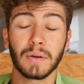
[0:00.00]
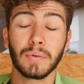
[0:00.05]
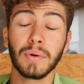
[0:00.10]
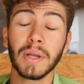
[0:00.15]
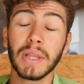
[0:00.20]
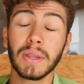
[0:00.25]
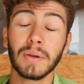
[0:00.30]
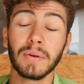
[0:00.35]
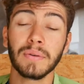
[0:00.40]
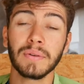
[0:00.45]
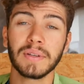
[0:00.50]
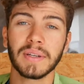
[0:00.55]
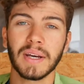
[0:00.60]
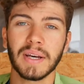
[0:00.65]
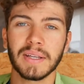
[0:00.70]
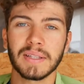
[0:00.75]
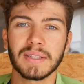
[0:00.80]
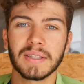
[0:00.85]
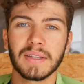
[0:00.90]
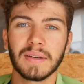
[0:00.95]
quick turn
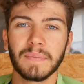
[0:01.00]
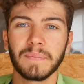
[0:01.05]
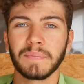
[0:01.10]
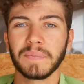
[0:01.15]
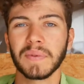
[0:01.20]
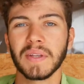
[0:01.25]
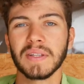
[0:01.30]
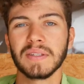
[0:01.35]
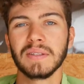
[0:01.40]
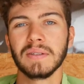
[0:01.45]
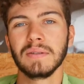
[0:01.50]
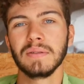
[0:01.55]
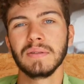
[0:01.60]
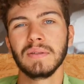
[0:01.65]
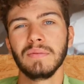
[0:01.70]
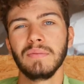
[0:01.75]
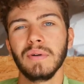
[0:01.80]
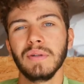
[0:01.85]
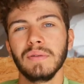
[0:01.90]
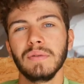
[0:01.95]
task. So
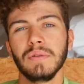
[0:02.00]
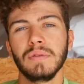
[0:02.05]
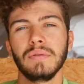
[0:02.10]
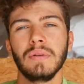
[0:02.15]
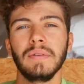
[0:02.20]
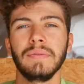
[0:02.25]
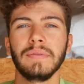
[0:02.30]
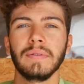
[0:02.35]
the 1, 2, 3,